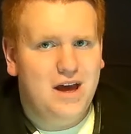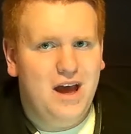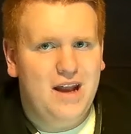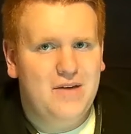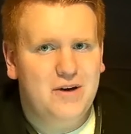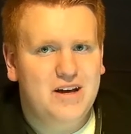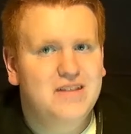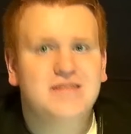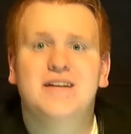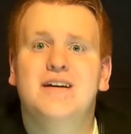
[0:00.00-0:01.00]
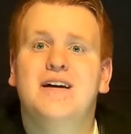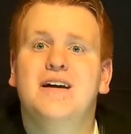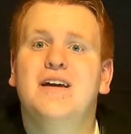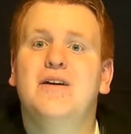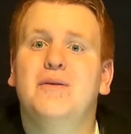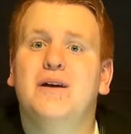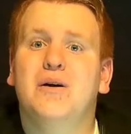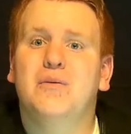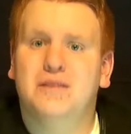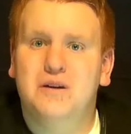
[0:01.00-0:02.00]
Anyways, here we
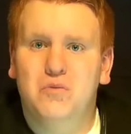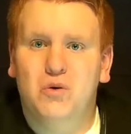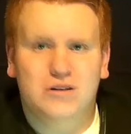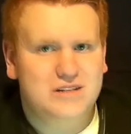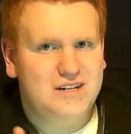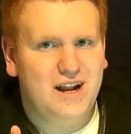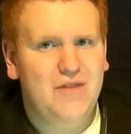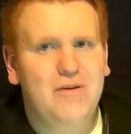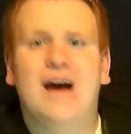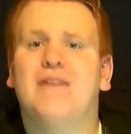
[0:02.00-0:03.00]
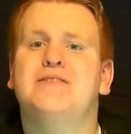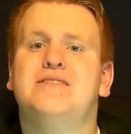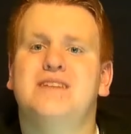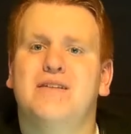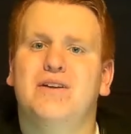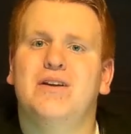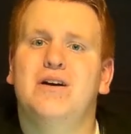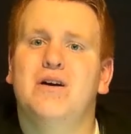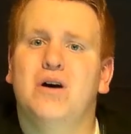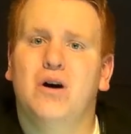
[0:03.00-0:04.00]
go with the awards. Tonight we have 7
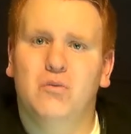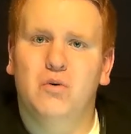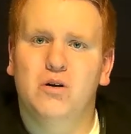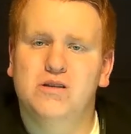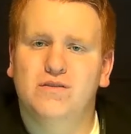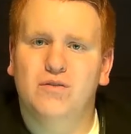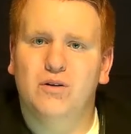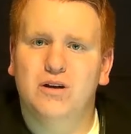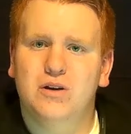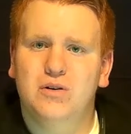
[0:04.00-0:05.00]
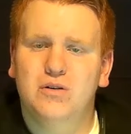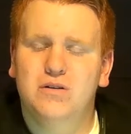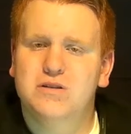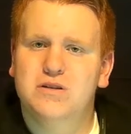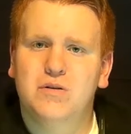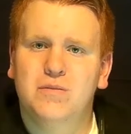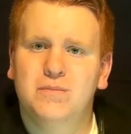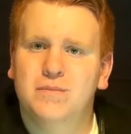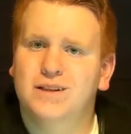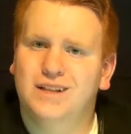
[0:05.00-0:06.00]
awards for you, so
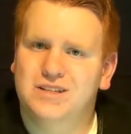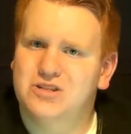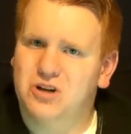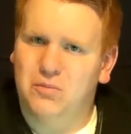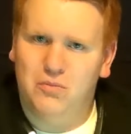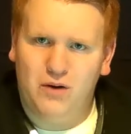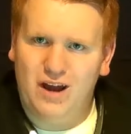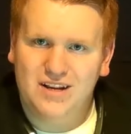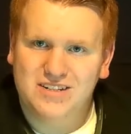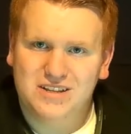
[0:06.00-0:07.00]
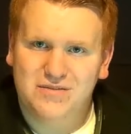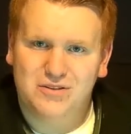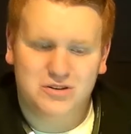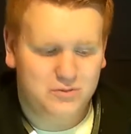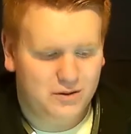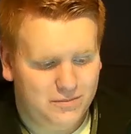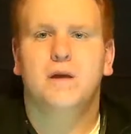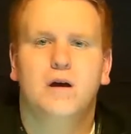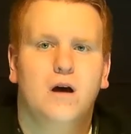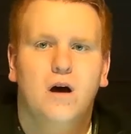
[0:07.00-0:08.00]
let's jump right into the first one.
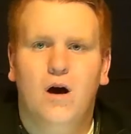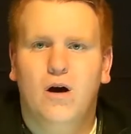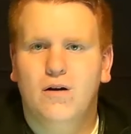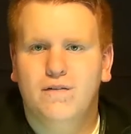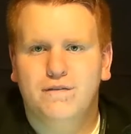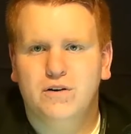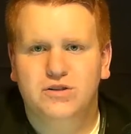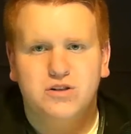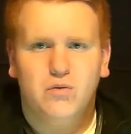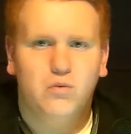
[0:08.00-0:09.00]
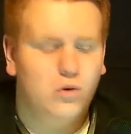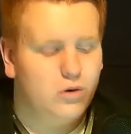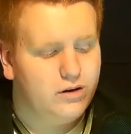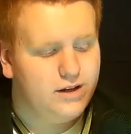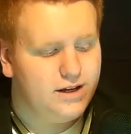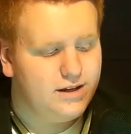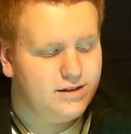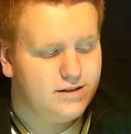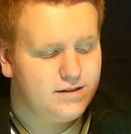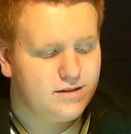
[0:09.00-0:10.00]
Our first award
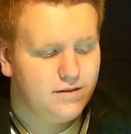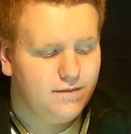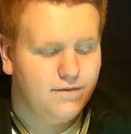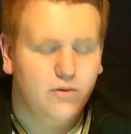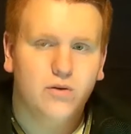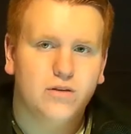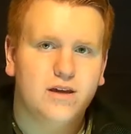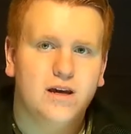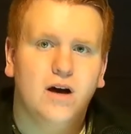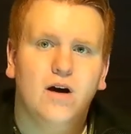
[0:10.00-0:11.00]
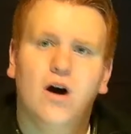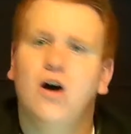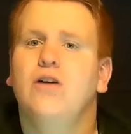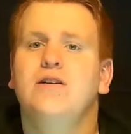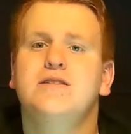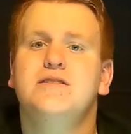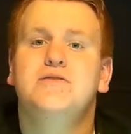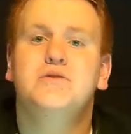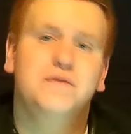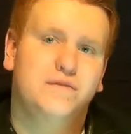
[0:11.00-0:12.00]
is for the
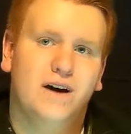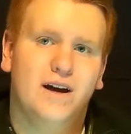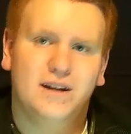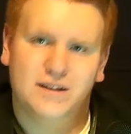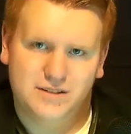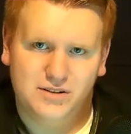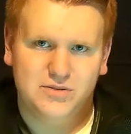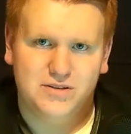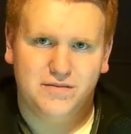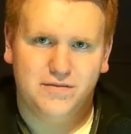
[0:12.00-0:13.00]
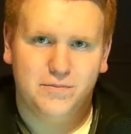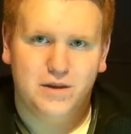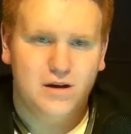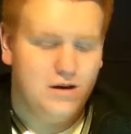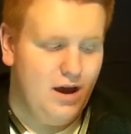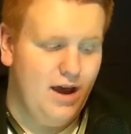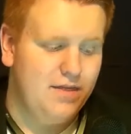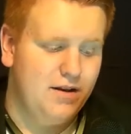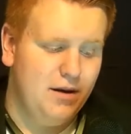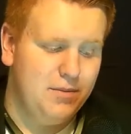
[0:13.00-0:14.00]
hardest to find exclusive,
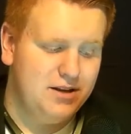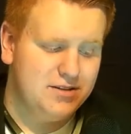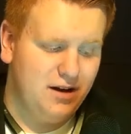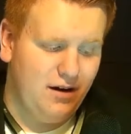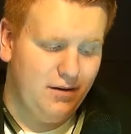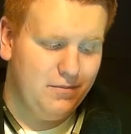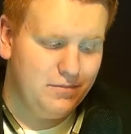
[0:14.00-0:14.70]
and the nominees are